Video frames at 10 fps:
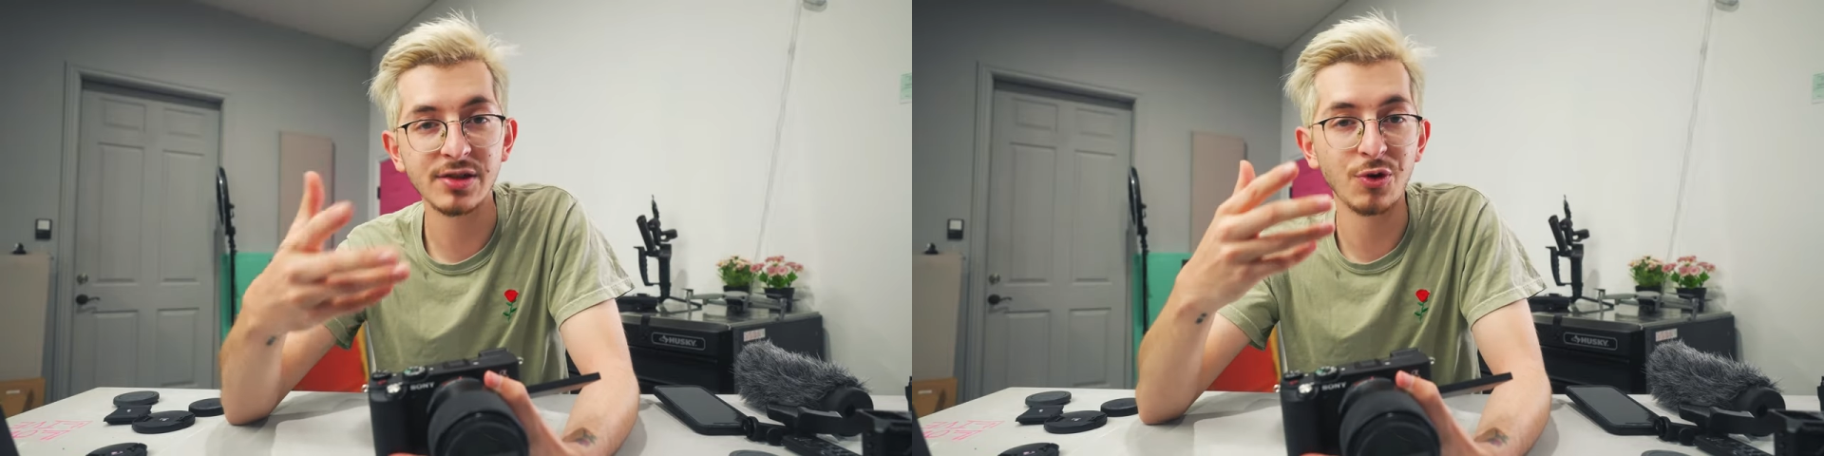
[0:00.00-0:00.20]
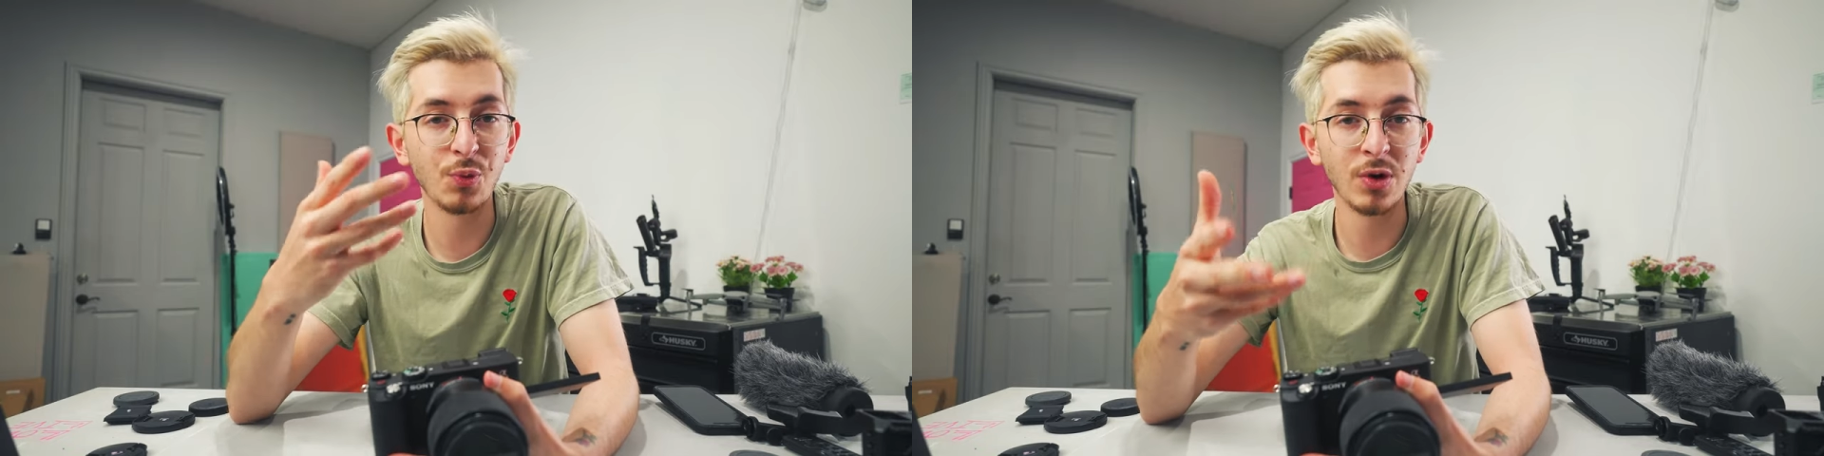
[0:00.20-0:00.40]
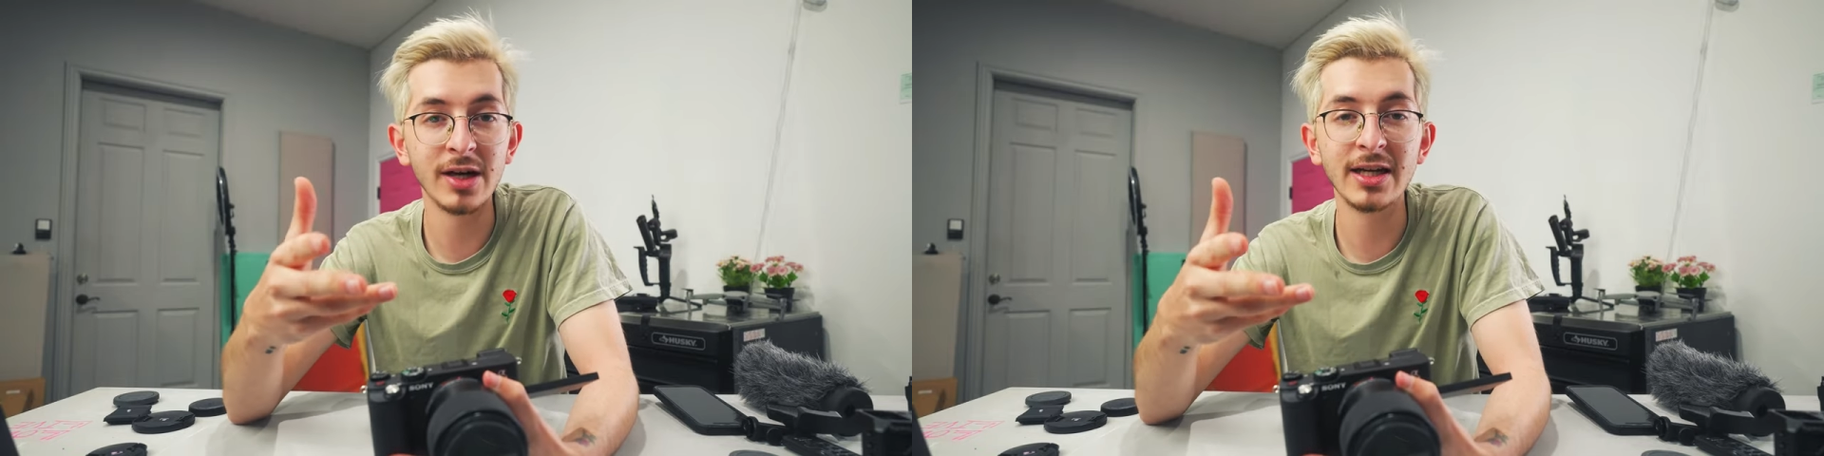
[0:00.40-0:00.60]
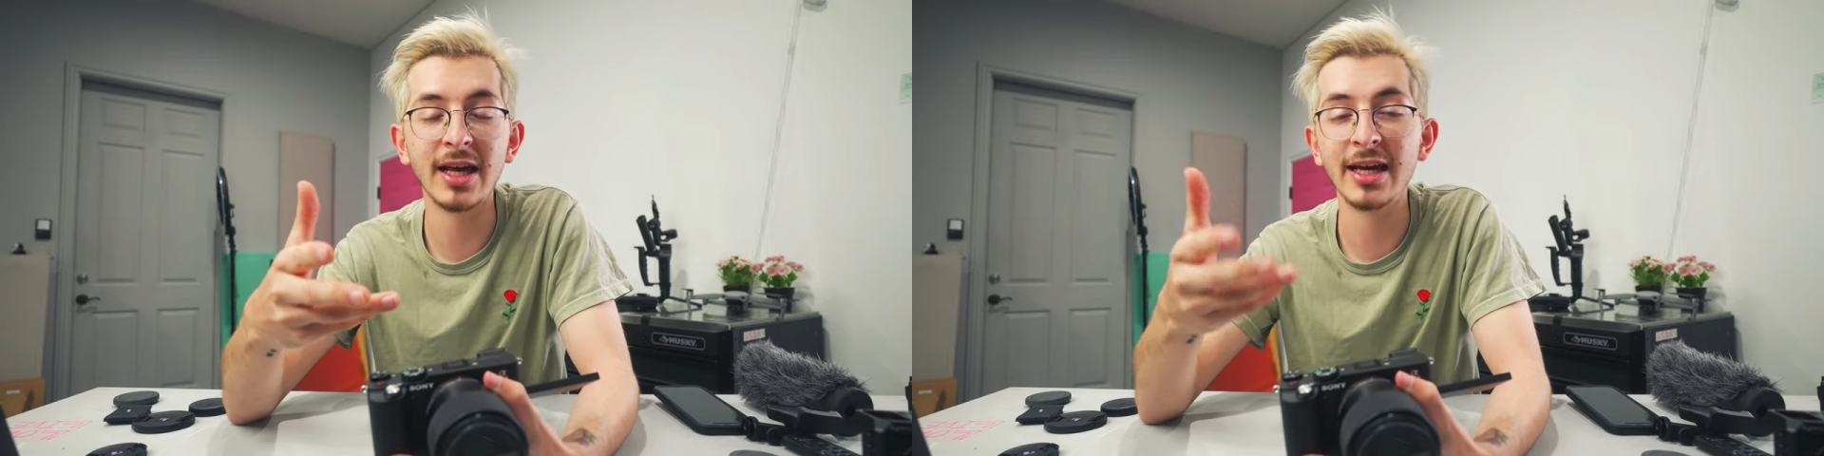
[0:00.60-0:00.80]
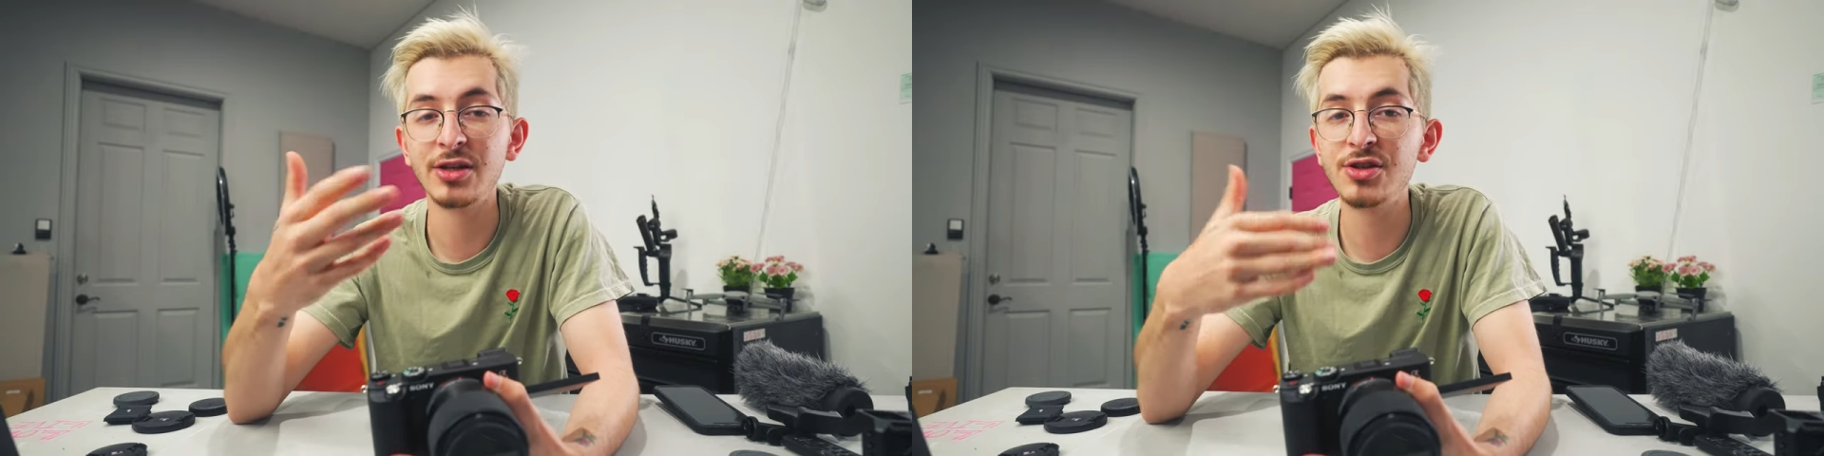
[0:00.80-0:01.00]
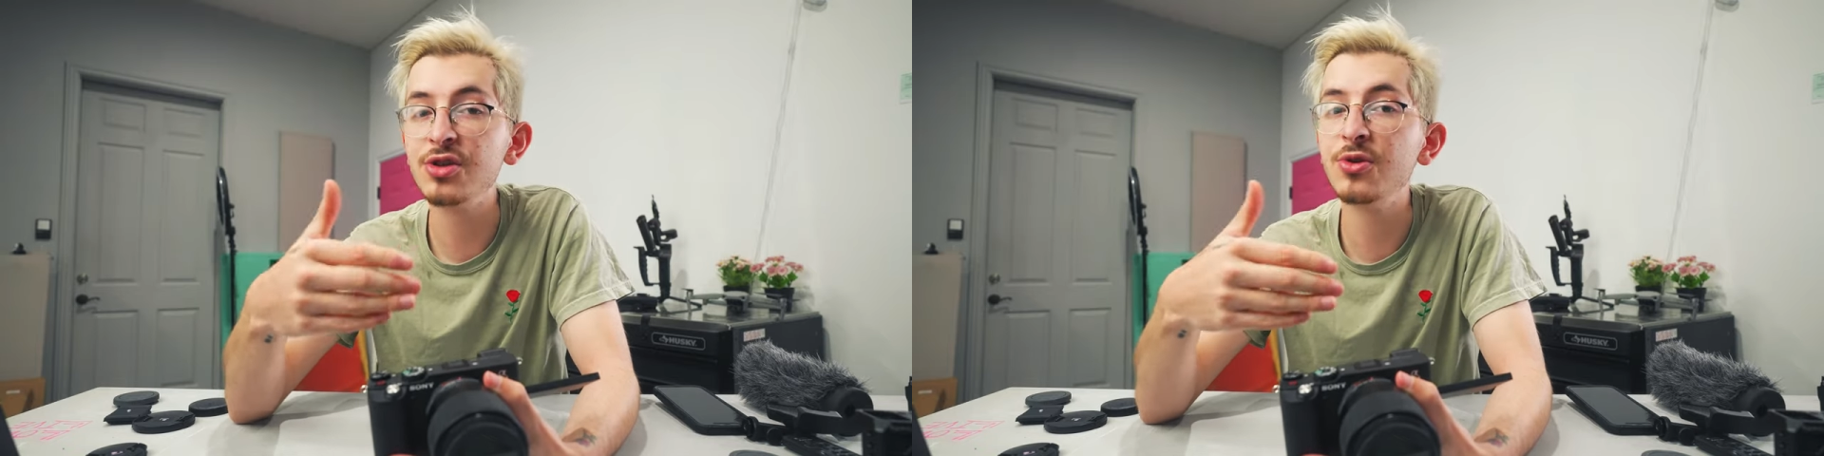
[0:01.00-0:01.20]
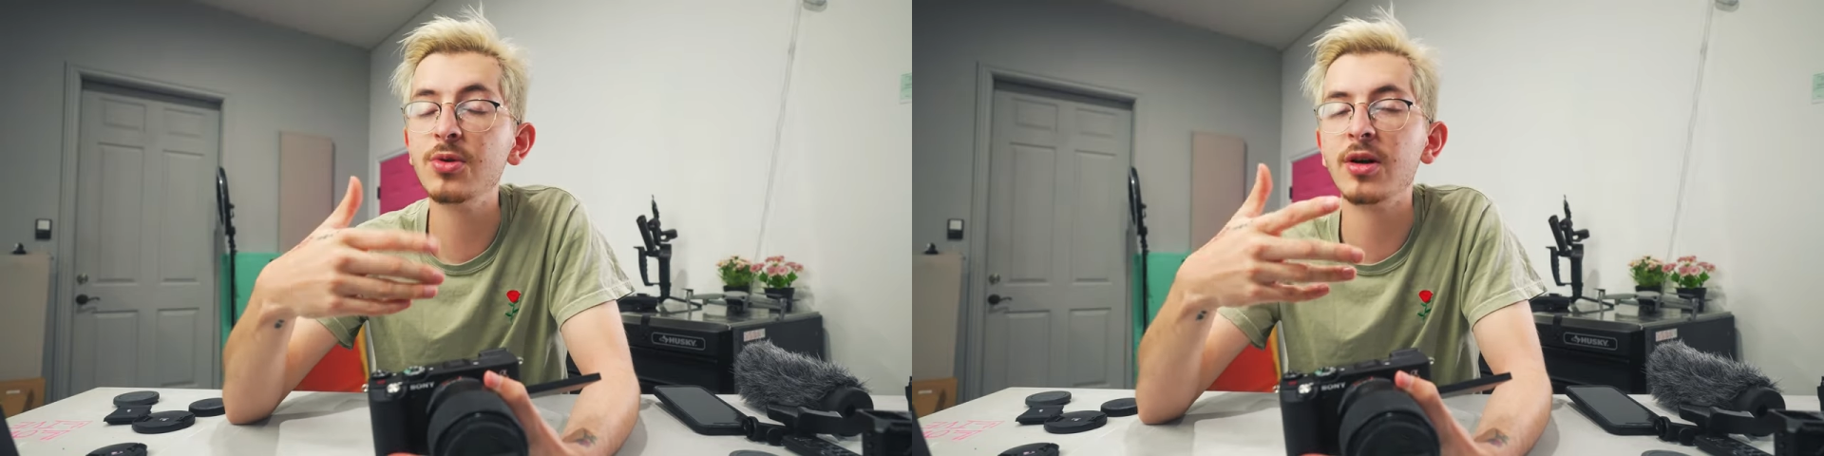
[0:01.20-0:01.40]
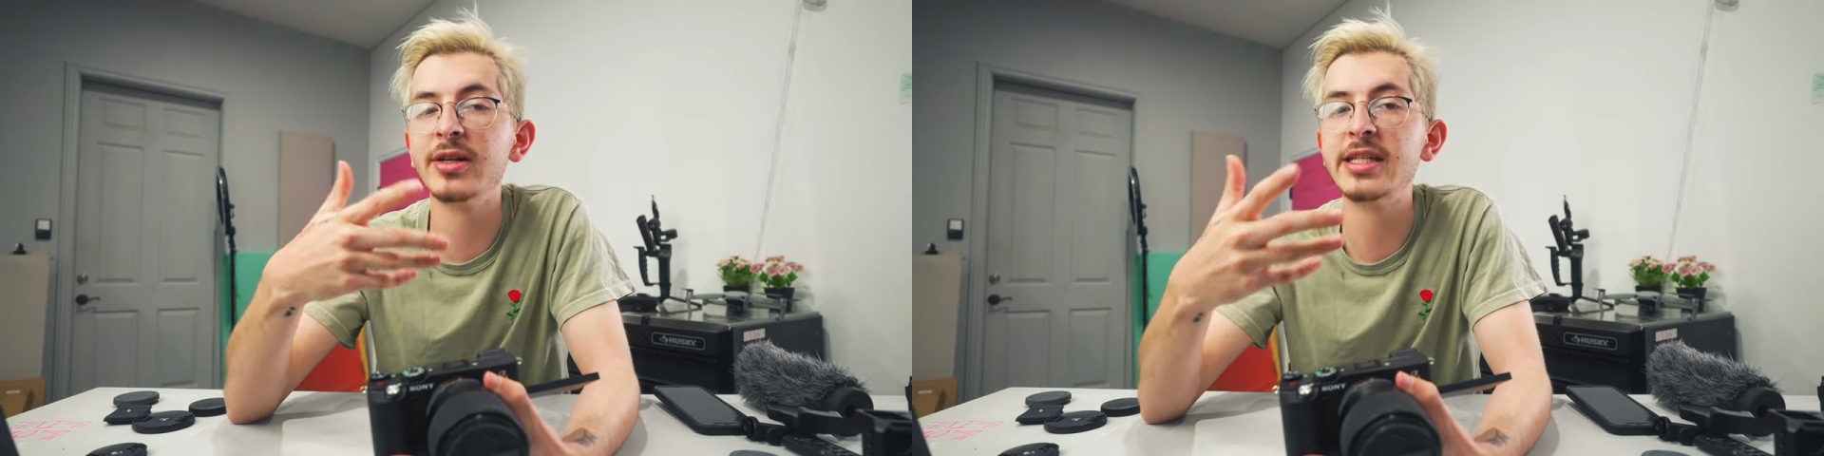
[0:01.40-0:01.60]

so one and two are